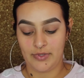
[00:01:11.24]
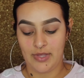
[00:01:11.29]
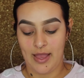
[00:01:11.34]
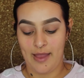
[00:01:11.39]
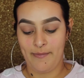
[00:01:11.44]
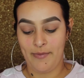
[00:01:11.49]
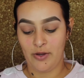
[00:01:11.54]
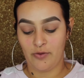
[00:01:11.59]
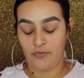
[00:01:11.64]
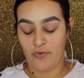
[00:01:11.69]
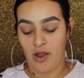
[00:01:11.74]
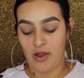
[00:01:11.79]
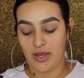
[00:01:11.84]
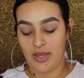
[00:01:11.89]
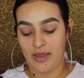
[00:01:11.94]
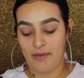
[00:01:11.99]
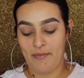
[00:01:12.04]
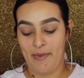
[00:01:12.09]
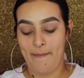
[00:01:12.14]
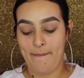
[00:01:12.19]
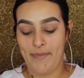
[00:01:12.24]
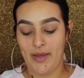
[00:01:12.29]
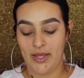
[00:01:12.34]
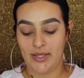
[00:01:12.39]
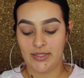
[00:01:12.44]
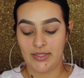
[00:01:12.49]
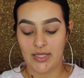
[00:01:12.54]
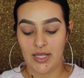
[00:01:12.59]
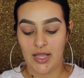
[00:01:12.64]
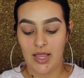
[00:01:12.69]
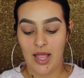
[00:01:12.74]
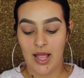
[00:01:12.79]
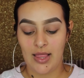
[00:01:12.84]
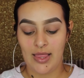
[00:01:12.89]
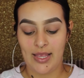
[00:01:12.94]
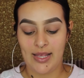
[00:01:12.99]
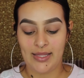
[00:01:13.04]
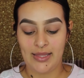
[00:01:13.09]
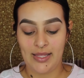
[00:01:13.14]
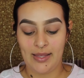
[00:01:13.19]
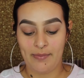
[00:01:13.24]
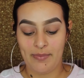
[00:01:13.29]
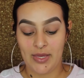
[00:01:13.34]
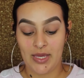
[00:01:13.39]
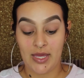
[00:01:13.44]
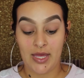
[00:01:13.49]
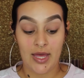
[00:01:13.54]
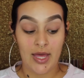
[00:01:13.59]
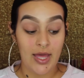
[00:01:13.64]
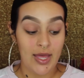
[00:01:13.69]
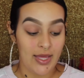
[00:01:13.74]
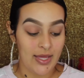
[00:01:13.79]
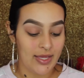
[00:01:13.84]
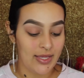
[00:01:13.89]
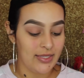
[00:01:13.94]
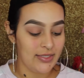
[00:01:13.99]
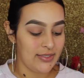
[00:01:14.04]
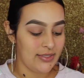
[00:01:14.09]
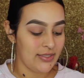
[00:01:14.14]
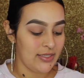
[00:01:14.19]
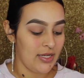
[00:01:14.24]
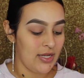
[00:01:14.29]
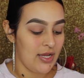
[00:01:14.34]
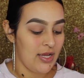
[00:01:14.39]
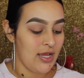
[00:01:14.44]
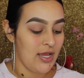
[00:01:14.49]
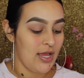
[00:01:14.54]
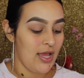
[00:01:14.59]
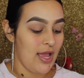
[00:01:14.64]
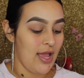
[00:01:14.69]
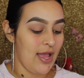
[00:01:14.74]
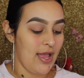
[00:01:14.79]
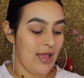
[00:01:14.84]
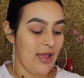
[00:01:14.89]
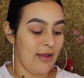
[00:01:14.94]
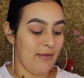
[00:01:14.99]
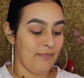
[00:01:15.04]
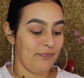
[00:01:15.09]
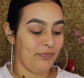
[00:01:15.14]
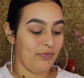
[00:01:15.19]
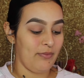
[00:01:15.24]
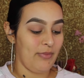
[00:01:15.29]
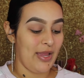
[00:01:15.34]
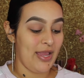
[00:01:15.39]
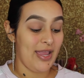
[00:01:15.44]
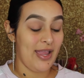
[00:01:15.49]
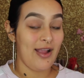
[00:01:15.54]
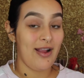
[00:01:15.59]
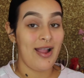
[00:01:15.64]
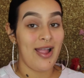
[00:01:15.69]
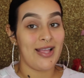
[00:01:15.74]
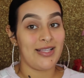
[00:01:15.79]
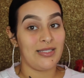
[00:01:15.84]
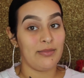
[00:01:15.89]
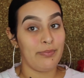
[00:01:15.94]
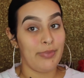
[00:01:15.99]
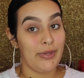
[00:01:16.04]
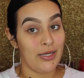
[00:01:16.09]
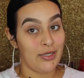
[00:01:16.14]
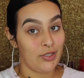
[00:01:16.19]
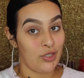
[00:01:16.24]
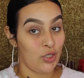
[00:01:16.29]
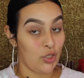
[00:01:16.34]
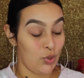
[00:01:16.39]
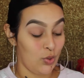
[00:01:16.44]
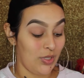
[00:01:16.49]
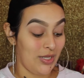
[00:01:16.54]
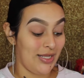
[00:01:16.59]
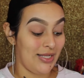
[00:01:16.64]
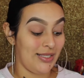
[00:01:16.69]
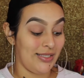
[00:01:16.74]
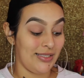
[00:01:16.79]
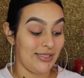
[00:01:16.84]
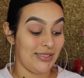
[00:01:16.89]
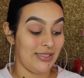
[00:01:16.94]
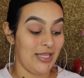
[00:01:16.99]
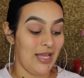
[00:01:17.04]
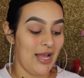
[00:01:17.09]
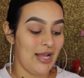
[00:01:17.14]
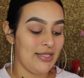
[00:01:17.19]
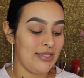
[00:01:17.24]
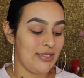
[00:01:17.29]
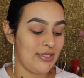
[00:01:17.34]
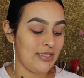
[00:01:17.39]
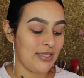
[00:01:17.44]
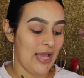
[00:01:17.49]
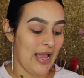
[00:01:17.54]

I've been rocking my buns a lot lately because my hair has been through a lot.